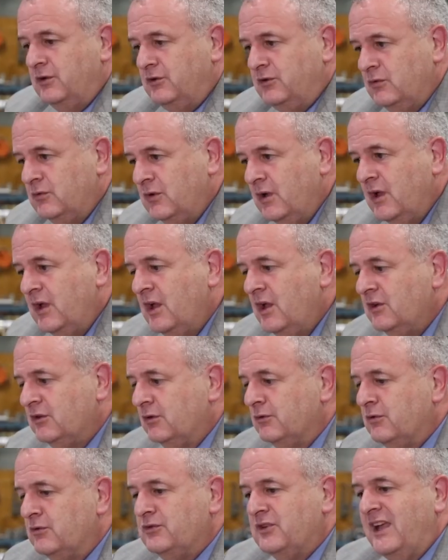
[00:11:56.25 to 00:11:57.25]
to do.
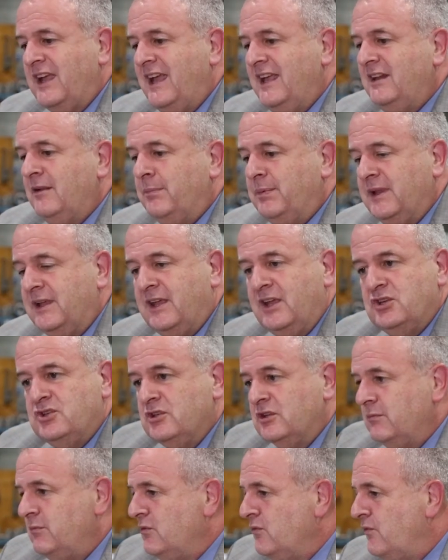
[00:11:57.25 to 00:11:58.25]
So those end
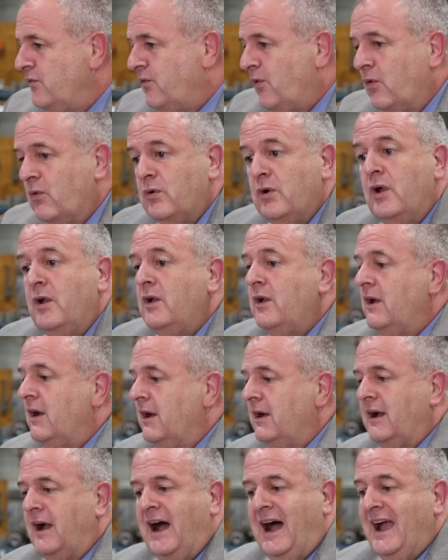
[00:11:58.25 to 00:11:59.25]
applications can move forward.
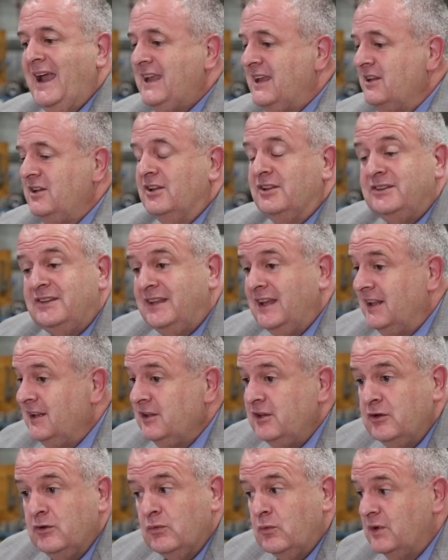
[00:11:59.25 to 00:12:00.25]
I cannot tell
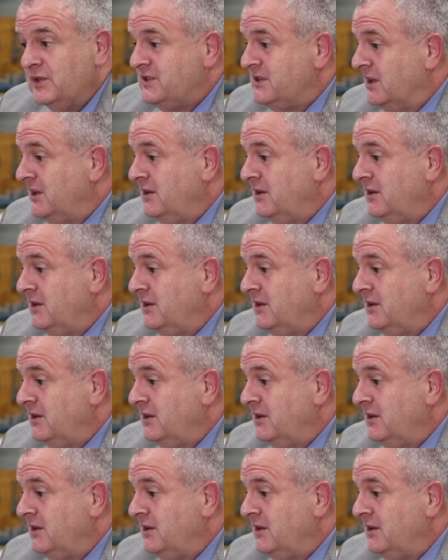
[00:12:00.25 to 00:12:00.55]
you what's